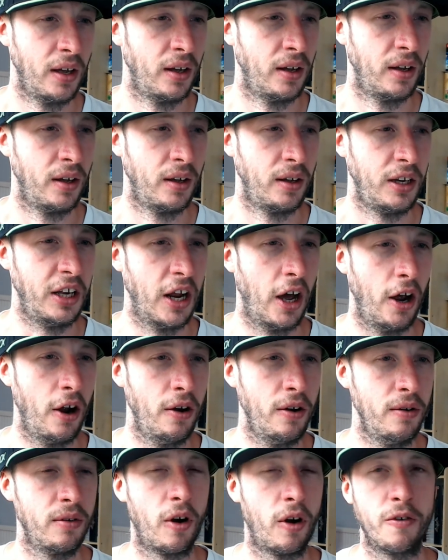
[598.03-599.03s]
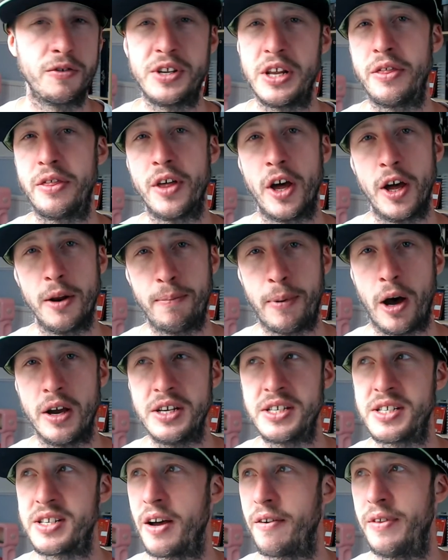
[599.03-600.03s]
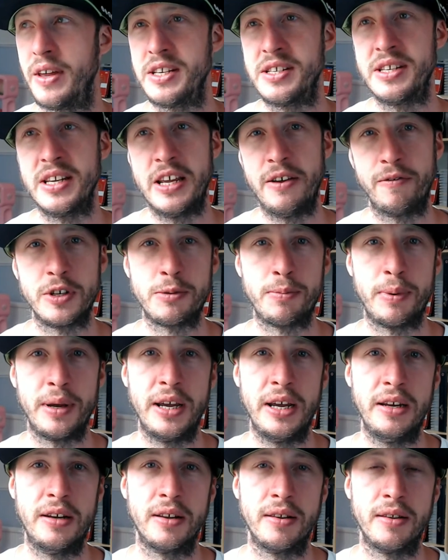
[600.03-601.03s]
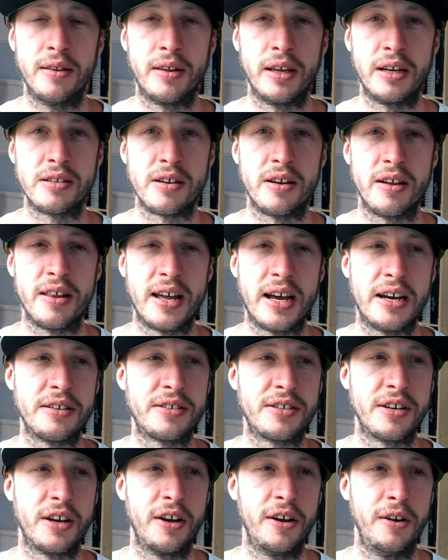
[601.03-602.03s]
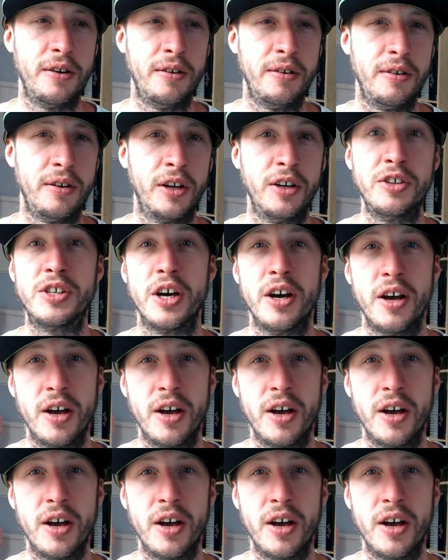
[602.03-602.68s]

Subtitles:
Obviously third-party stuff, there's Need for Speed and things like that, and Dirt.